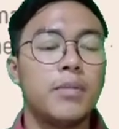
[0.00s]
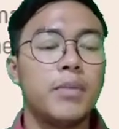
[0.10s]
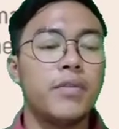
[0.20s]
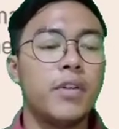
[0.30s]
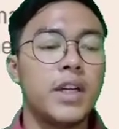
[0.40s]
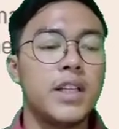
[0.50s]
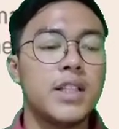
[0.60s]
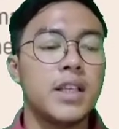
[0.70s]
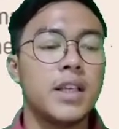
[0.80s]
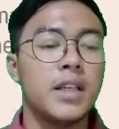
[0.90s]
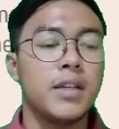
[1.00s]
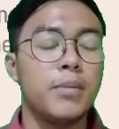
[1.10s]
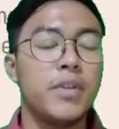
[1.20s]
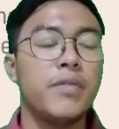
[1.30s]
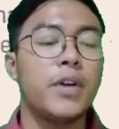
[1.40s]
Before it
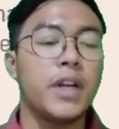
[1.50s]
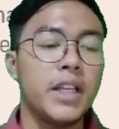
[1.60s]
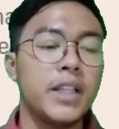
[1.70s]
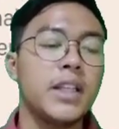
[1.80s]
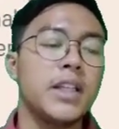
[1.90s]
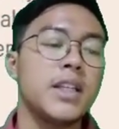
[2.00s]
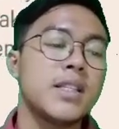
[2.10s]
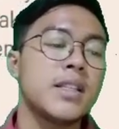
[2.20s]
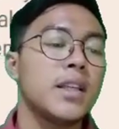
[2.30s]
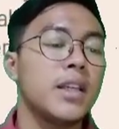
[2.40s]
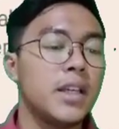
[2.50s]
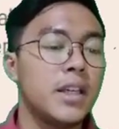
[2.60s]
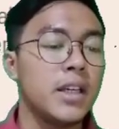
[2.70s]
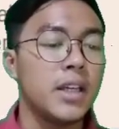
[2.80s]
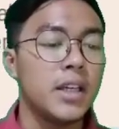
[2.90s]
is
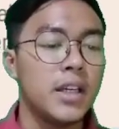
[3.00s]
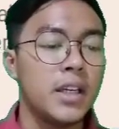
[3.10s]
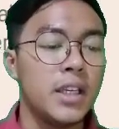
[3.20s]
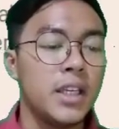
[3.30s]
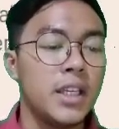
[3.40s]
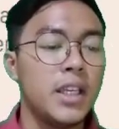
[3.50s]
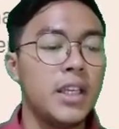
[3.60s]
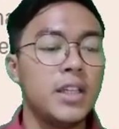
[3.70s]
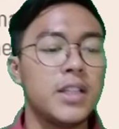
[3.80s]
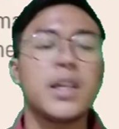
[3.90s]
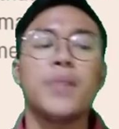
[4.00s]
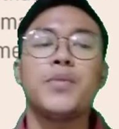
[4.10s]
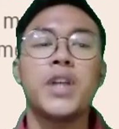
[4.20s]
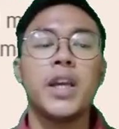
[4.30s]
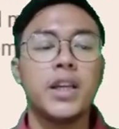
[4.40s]
he, the
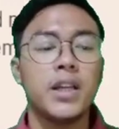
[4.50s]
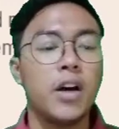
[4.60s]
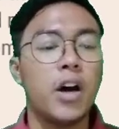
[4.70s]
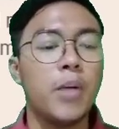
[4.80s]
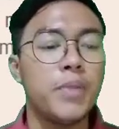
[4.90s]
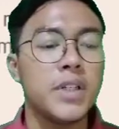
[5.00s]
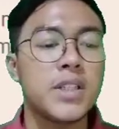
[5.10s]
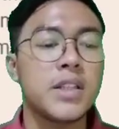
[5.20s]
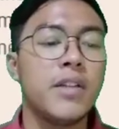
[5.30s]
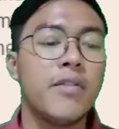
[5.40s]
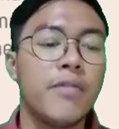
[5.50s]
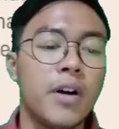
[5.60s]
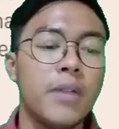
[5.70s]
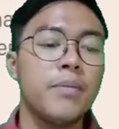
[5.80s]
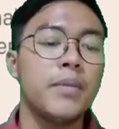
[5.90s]
subject, opens the
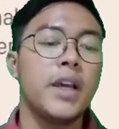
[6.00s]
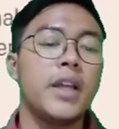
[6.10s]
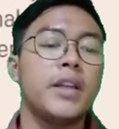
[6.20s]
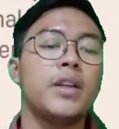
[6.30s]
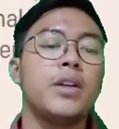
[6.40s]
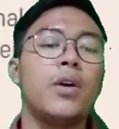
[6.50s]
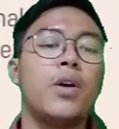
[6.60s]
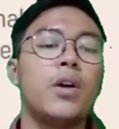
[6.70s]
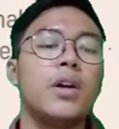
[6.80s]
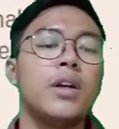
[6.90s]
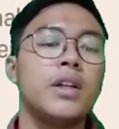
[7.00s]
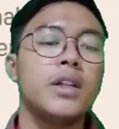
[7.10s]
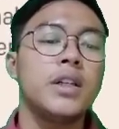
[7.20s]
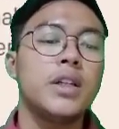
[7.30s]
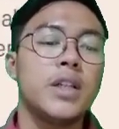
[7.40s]
verb, and the door
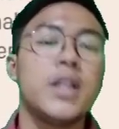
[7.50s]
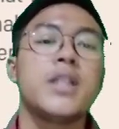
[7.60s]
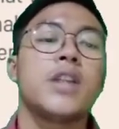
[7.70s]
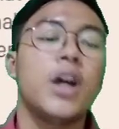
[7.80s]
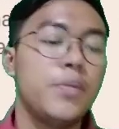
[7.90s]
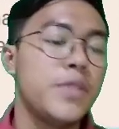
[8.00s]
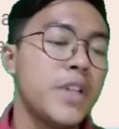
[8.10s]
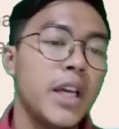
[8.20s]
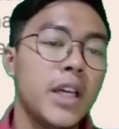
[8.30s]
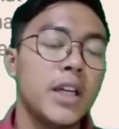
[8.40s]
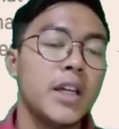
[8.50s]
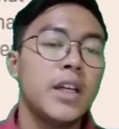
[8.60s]
is object,